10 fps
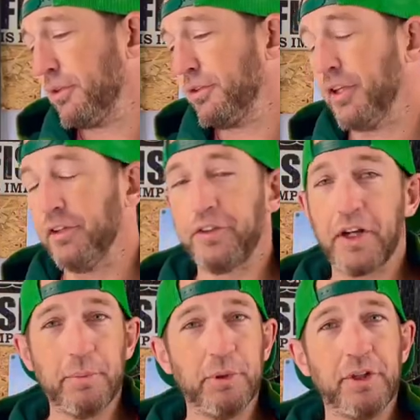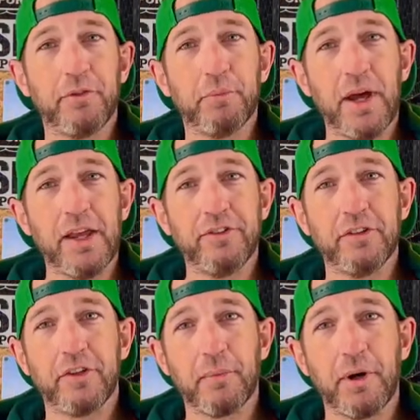Now there's a couple different
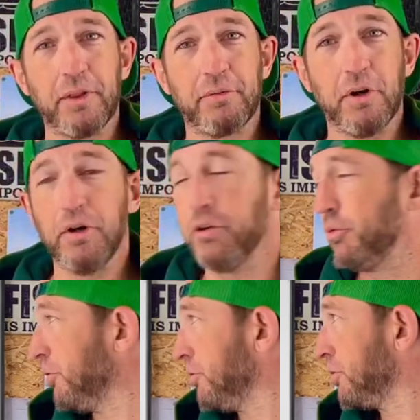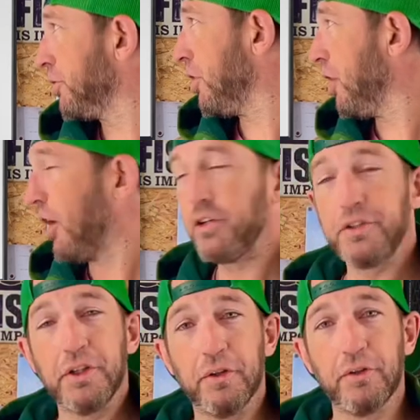plastics I'm going to throw
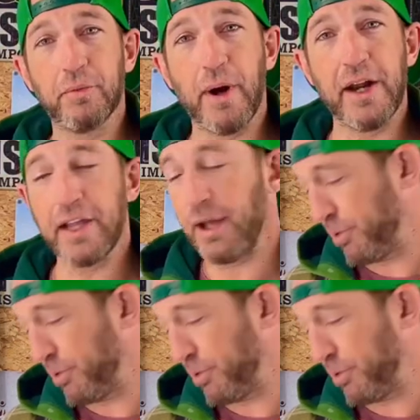onto those wide gap